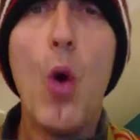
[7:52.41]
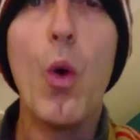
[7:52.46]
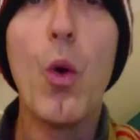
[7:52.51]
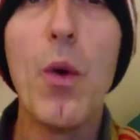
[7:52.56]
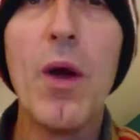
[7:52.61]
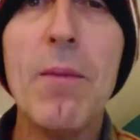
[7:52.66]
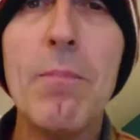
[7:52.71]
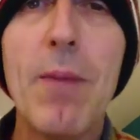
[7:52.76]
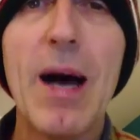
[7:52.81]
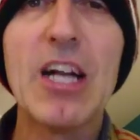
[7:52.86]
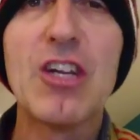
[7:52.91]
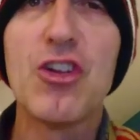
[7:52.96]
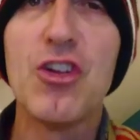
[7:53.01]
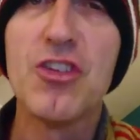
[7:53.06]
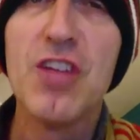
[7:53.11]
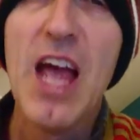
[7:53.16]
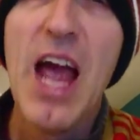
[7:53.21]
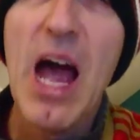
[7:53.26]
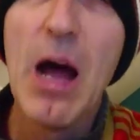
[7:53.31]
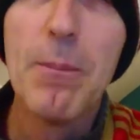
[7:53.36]
We're in
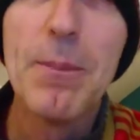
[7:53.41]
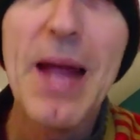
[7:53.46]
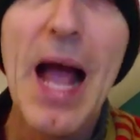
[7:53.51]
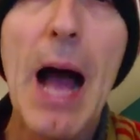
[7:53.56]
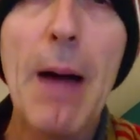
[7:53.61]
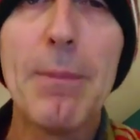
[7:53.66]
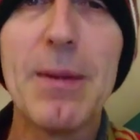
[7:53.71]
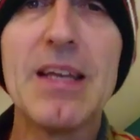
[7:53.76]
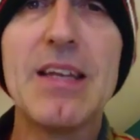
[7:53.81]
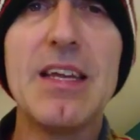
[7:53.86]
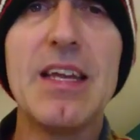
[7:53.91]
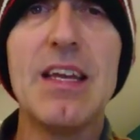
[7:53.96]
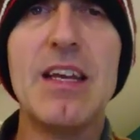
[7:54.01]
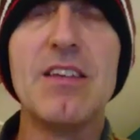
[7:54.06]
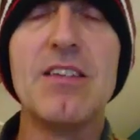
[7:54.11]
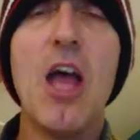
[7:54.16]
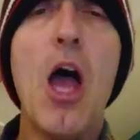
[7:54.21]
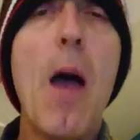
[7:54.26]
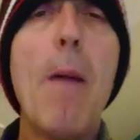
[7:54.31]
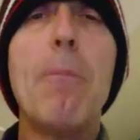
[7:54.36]
matches and be happy
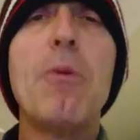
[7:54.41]
days.